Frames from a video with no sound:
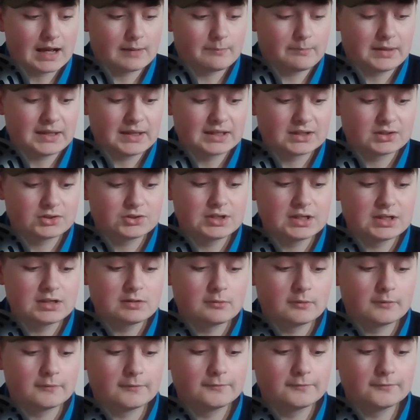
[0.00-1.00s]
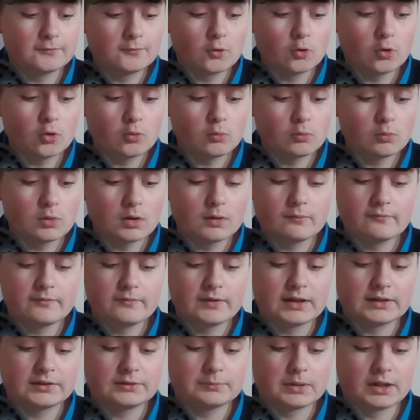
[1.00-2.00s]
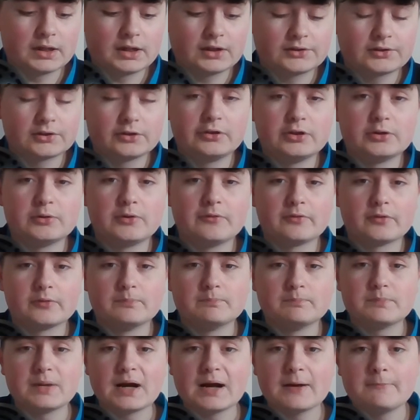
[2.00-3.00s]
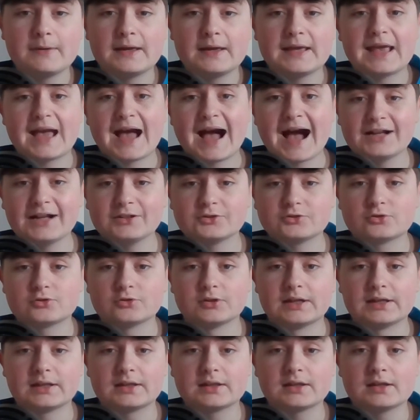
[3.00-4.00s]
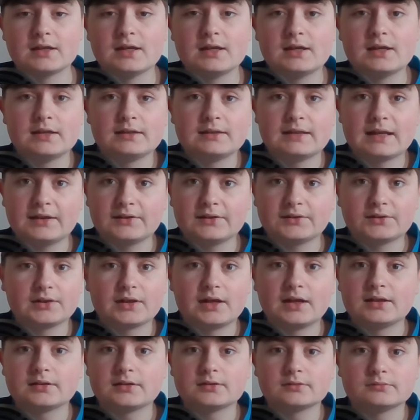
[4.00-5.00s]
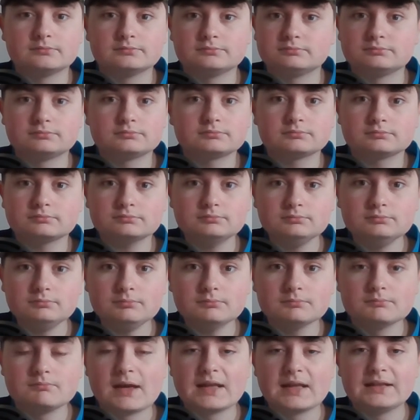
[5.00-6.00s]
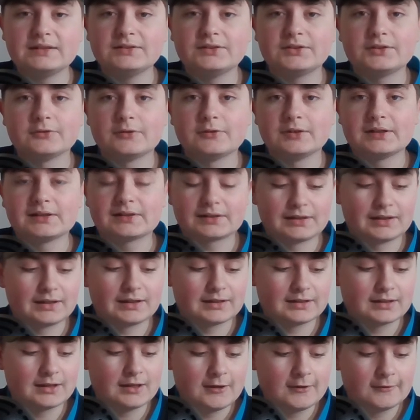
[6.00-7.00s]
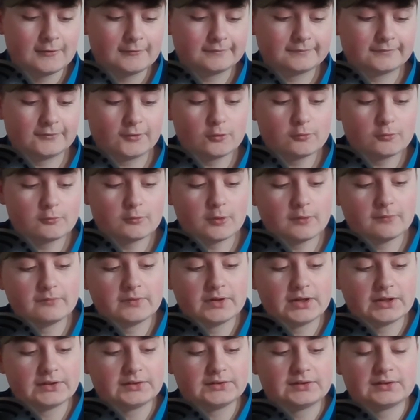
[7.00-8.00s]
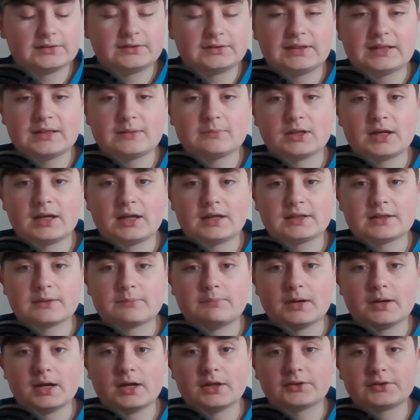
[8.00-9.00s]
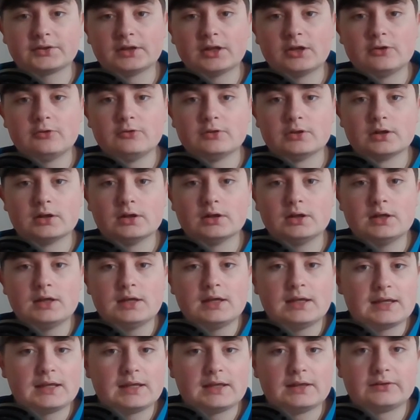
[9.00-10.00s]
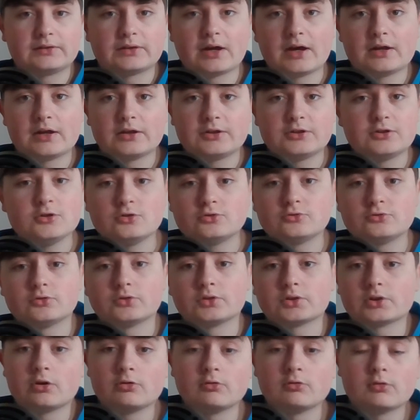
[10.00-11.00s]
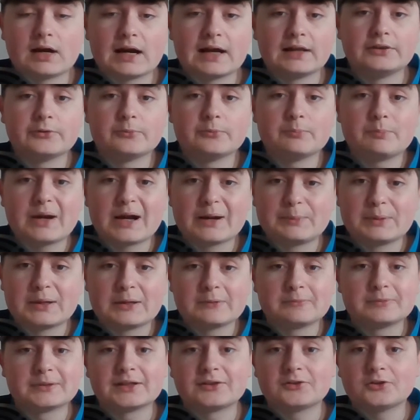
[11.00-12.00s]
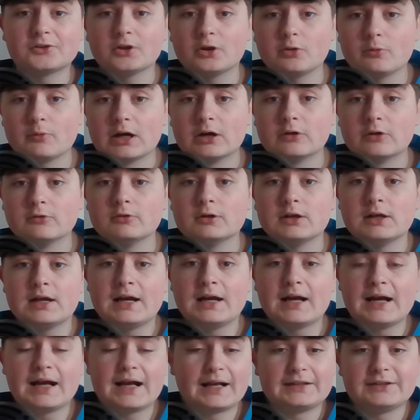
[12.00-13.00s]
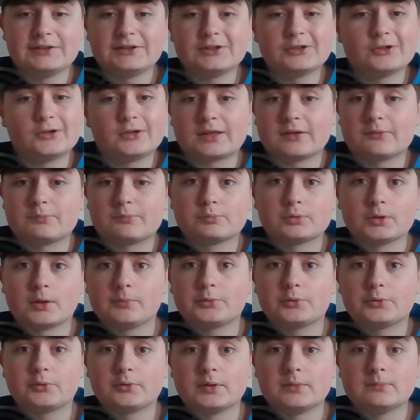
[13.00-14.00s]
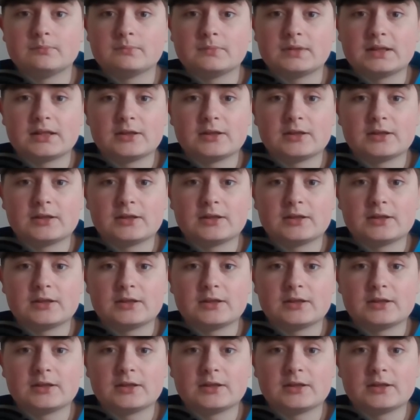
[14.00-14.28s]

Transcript: PSG won 4-1 versus Barcelona with Mbappe hat-trick. That's like mental. It's like 4-1 versus a team like Barcelona is a huge result, and Mbappe played so well, and you got to give props to him.